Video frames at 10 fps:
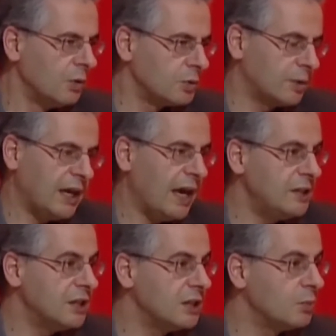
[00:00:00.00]
sort of
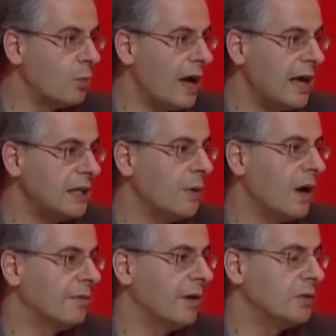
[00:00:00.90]
cases where
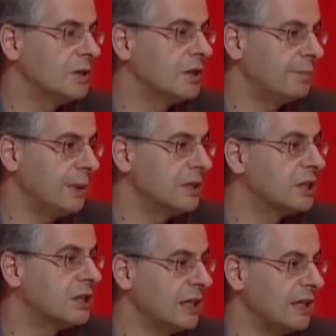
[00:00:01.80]
UFOs have been
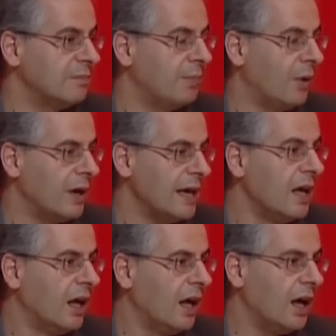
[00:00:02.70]
seen by
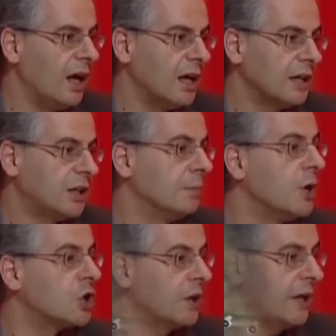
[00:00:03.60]
uh, commercial